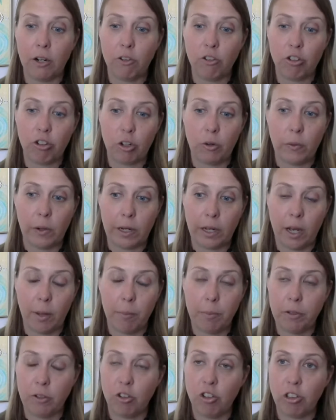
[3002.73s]
and showing up
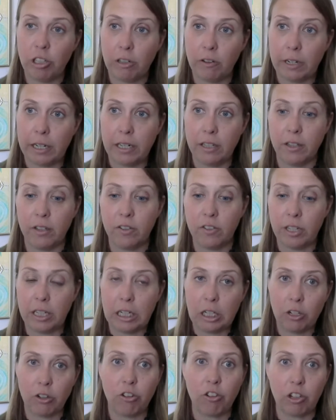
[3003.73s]
and sharing in this
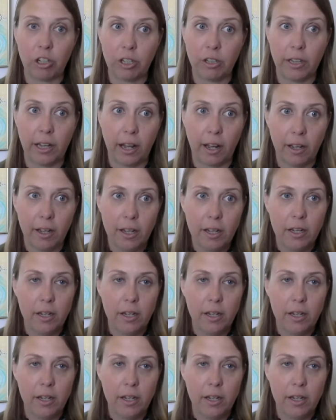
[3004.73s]
energy, that